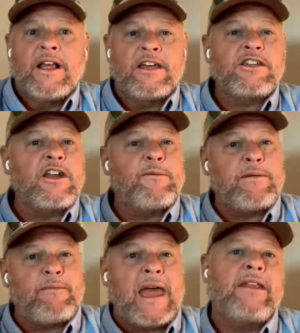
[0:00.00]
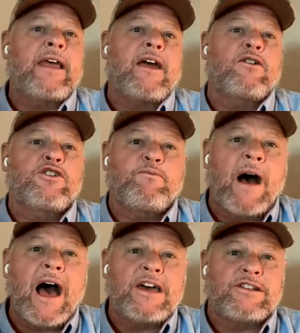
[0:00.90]
It's going to be mainlander
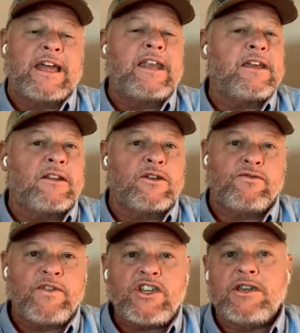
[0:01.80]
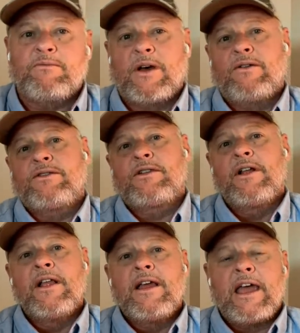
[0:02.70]
spies landing in those fishing boats.